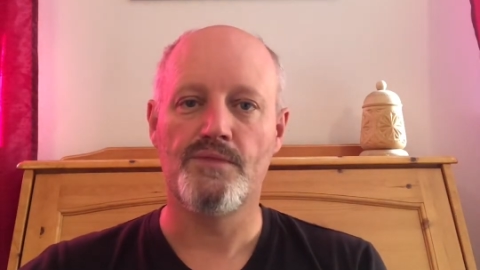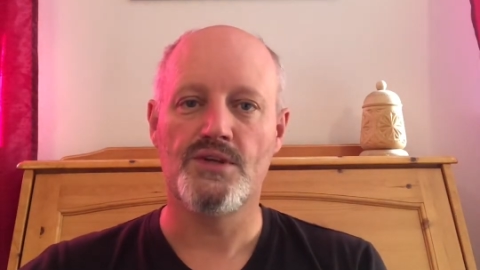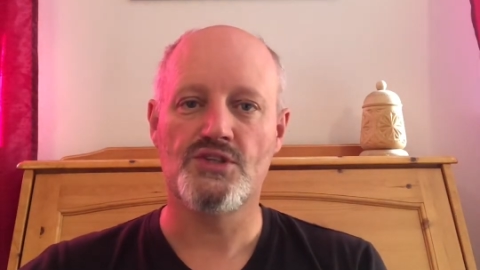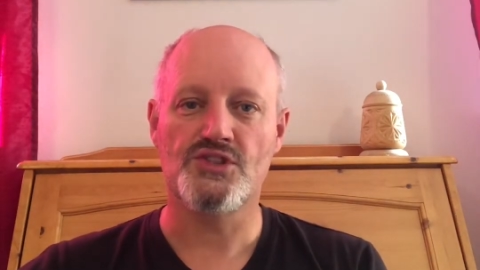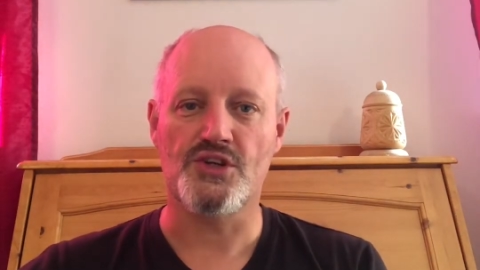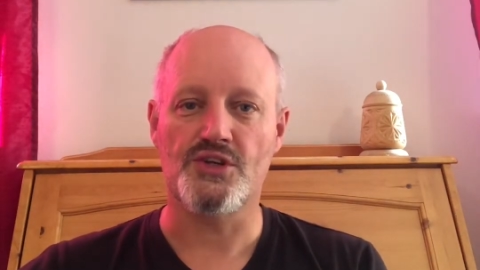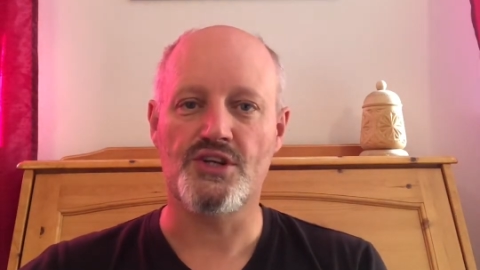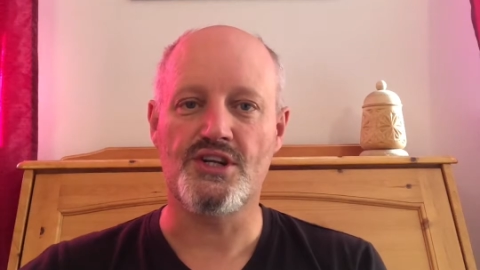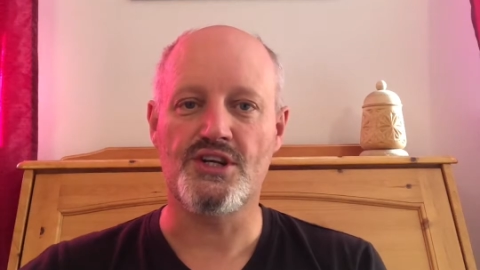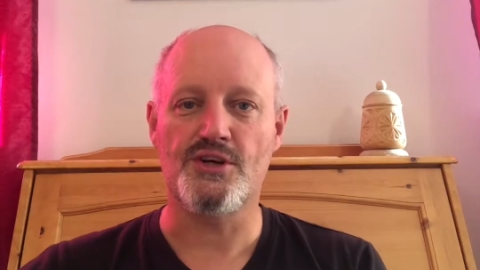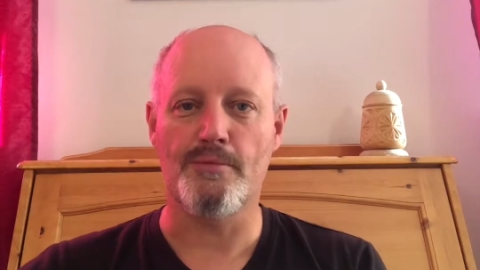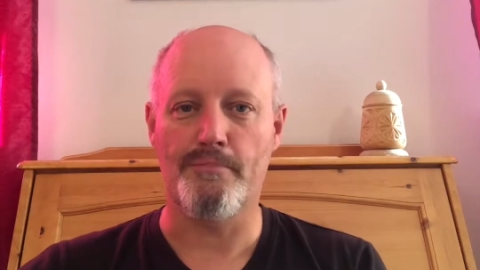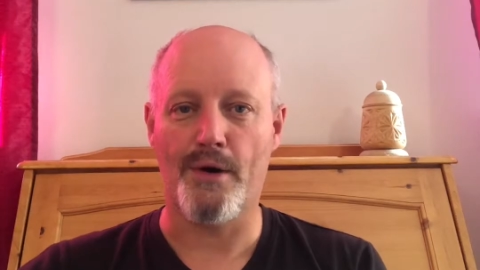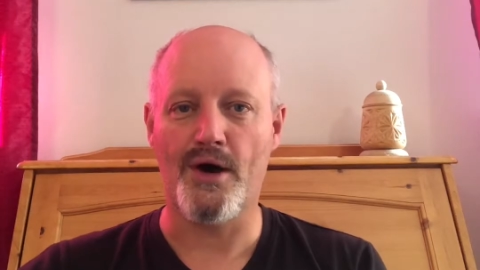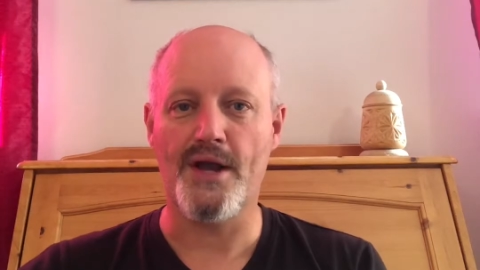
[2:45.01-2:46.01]
so that he
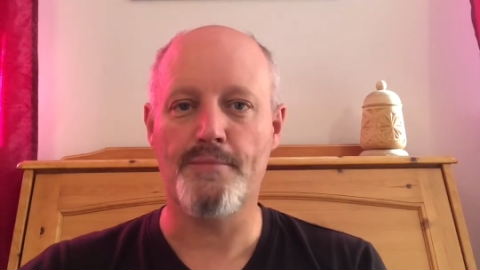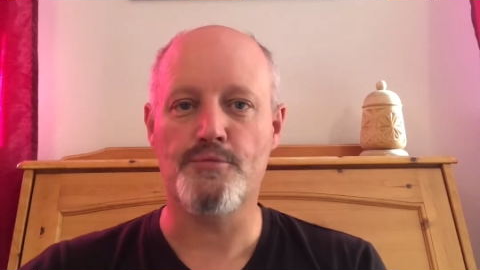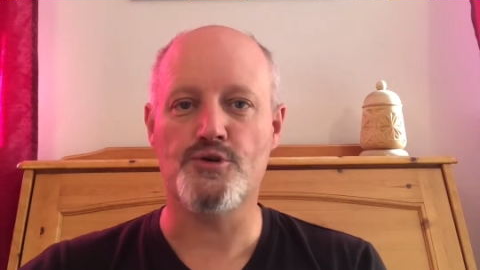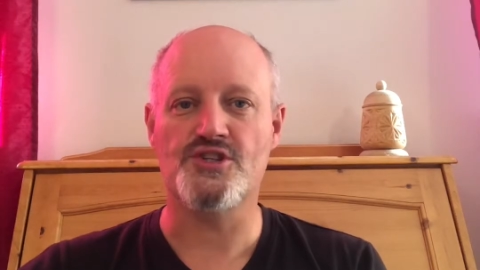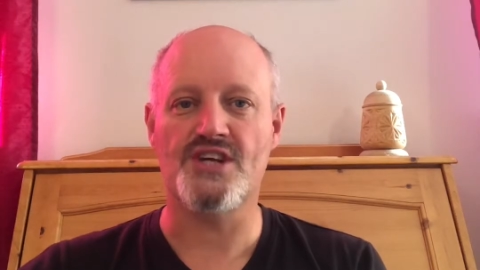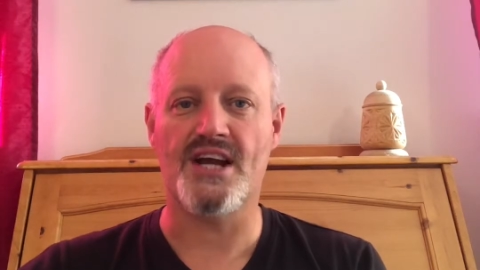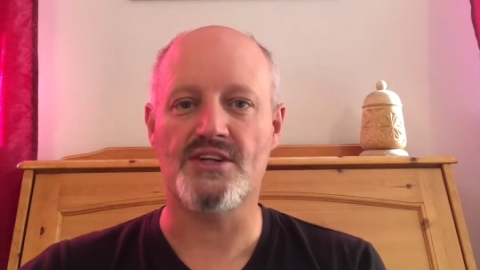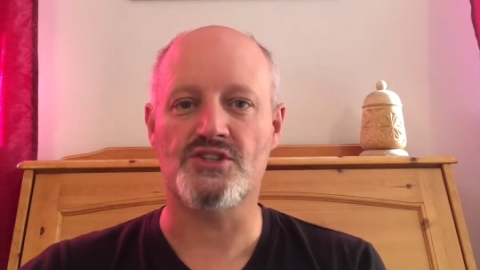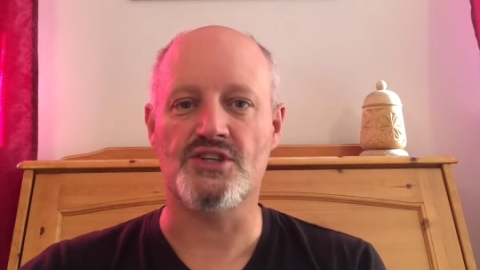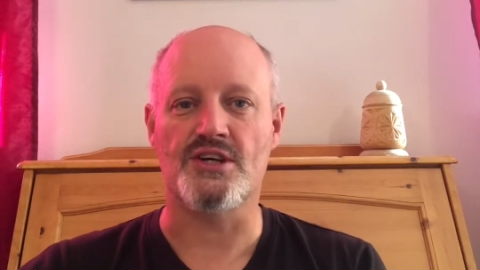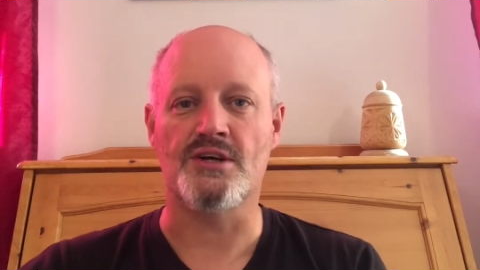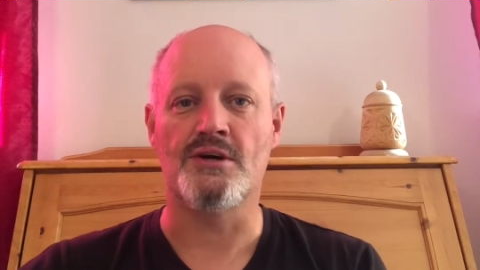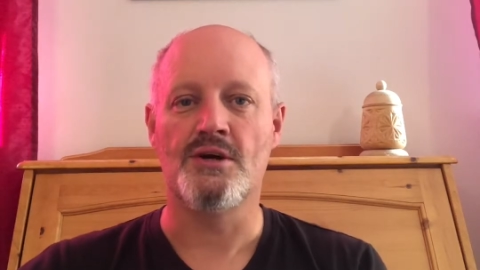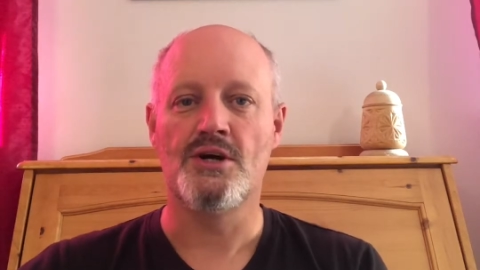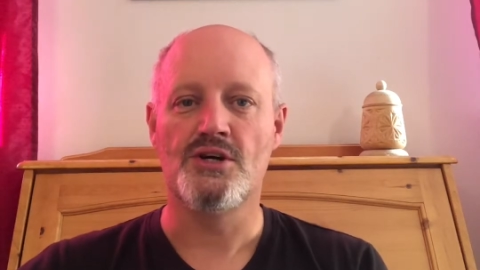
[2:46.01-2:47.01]
could buy a
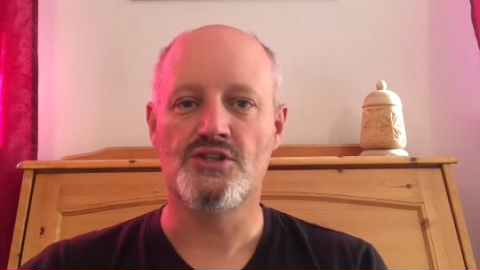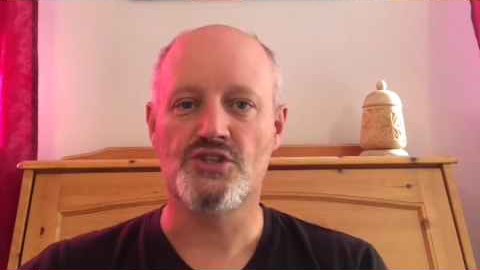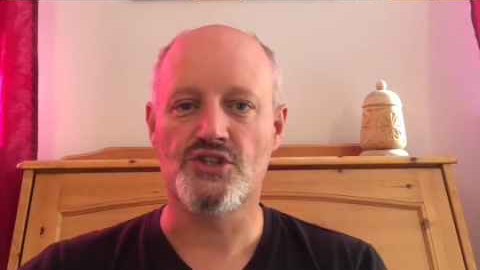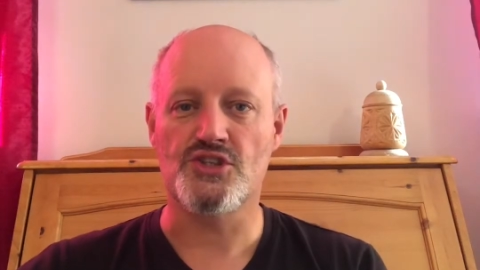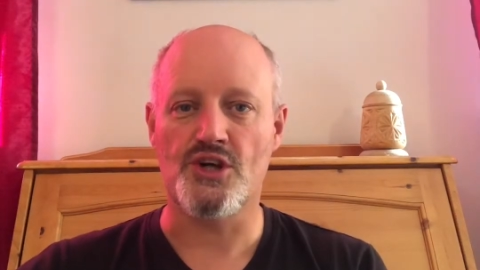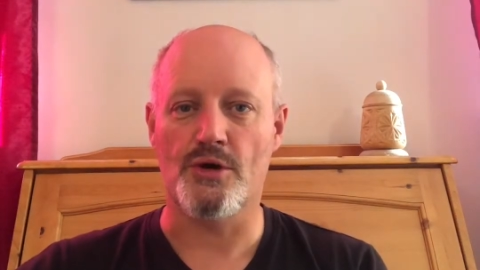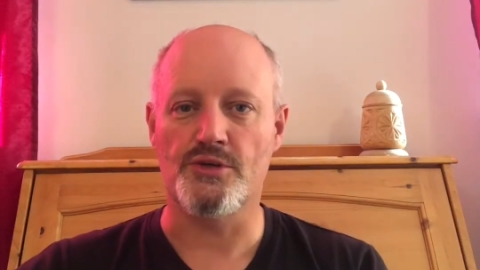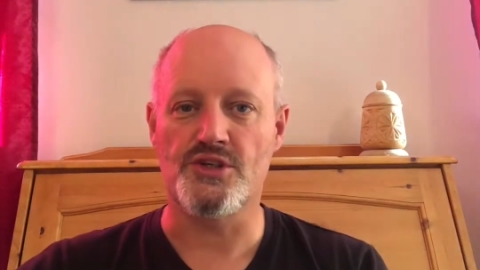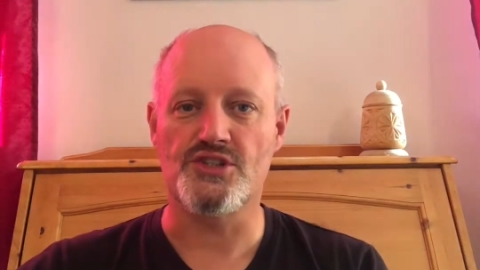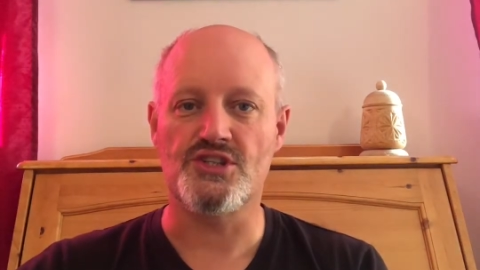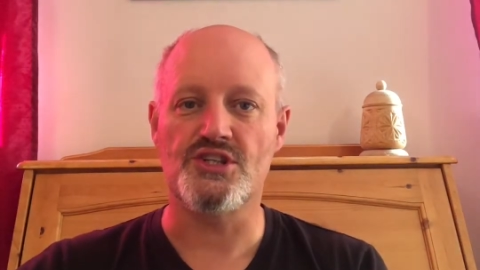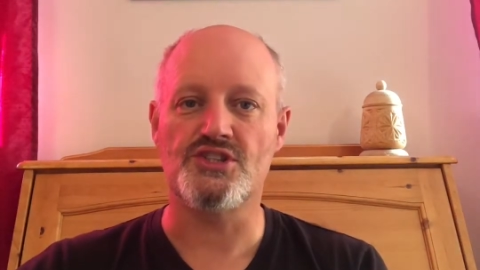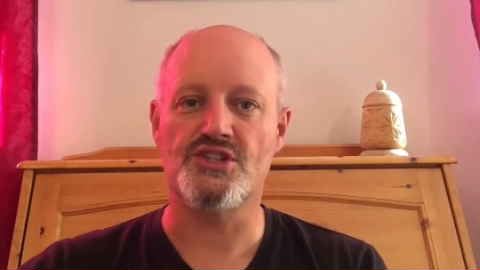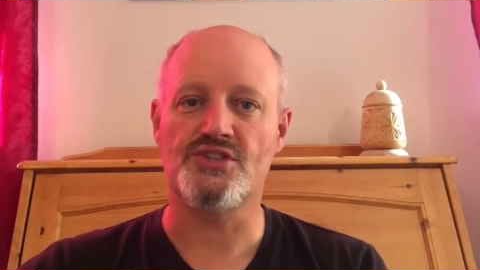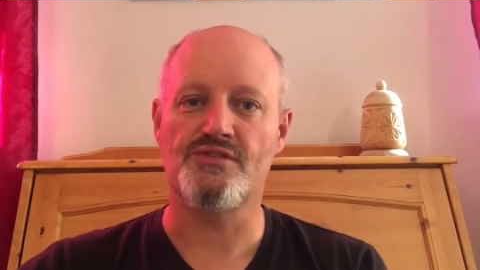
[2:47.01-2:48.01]
projector to show the
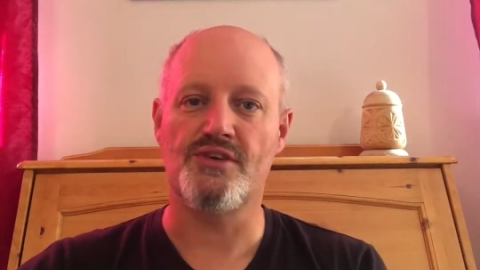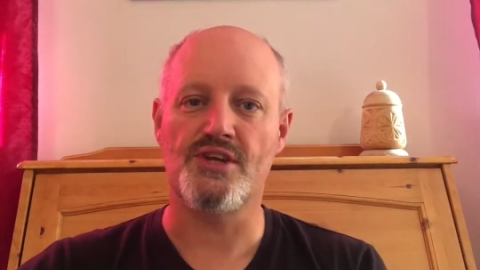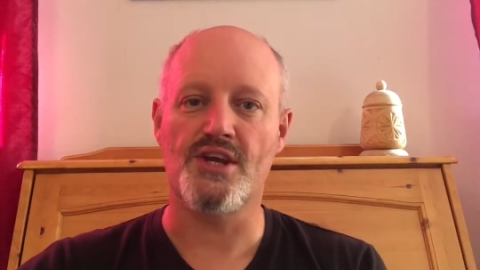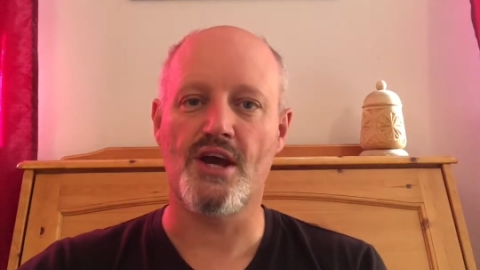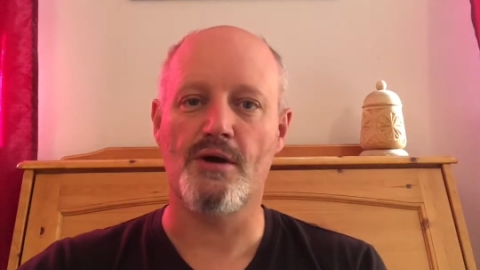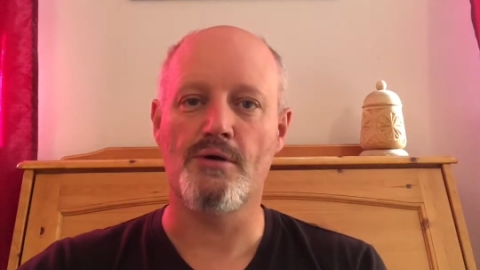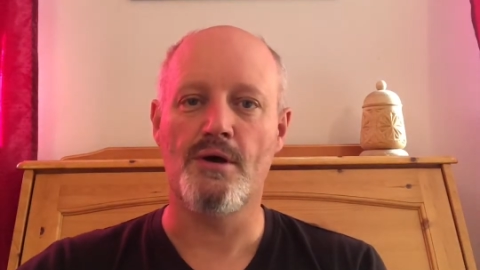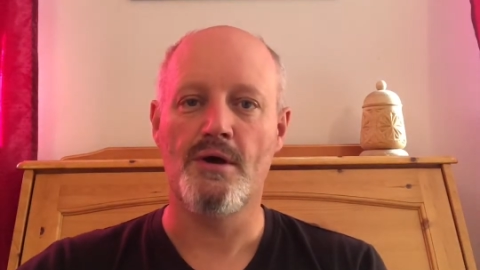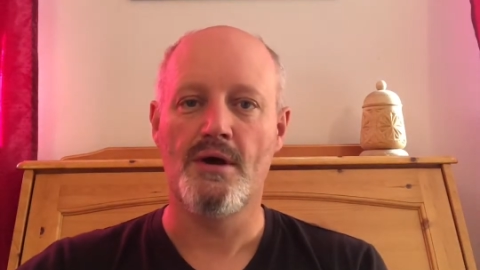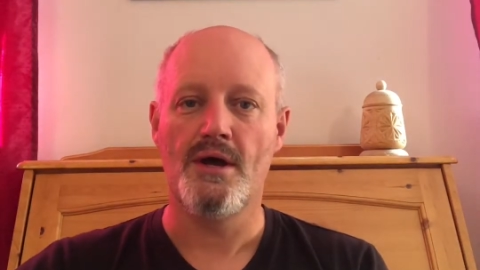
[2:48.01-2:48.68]
Jesus video.